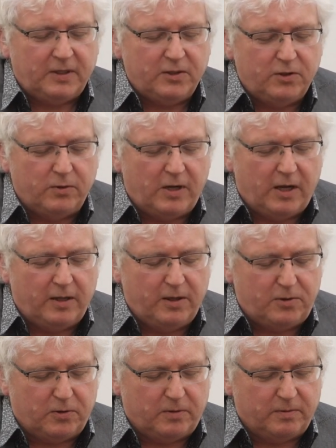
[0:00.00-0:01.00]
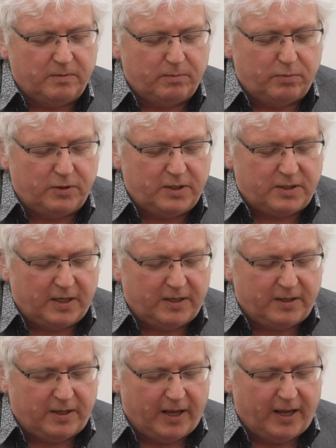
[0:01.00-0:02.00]
to our little Buddhist
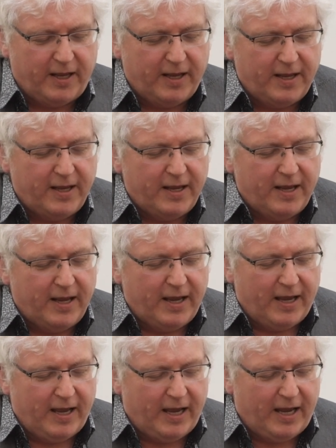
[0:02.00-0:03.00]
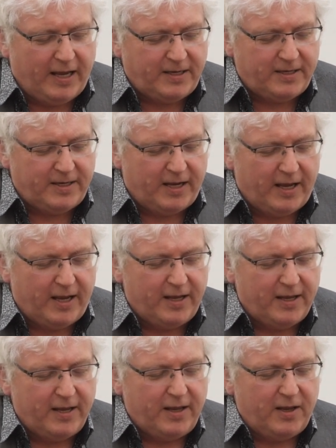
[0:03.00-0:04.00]
center there, and uh,
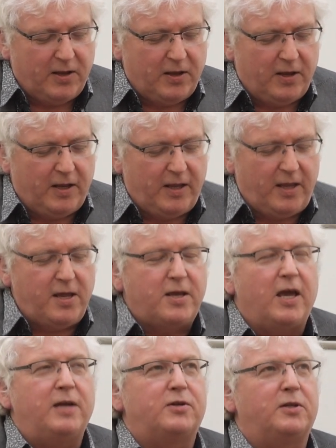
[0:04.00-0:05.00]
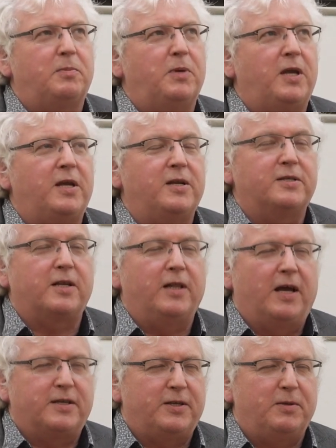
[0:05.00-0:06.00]
he came to the beginners
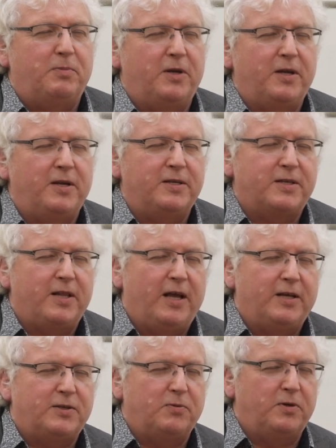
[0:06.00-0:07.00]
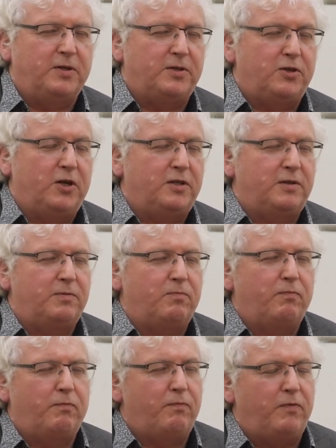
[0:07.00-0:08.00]
class, and the beginners class was just
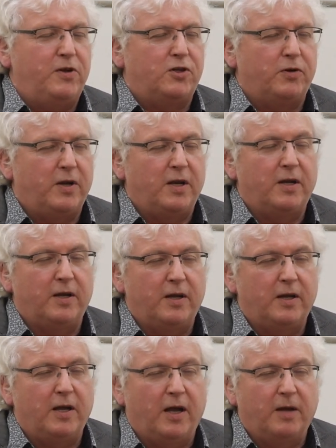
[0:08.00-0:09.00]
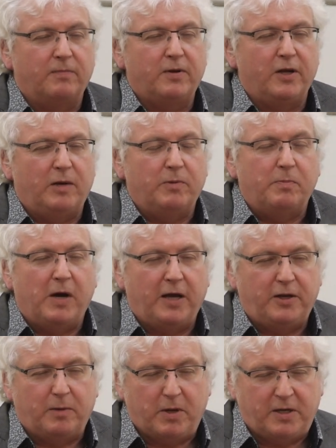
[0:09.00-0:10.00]
featuring uh, calm
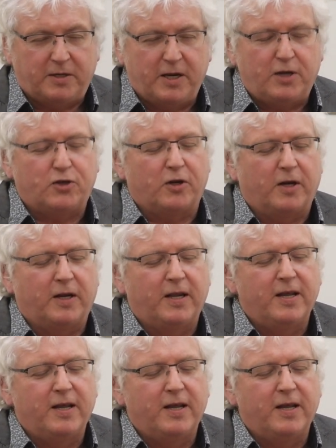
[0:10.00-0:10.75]
abiding meditation.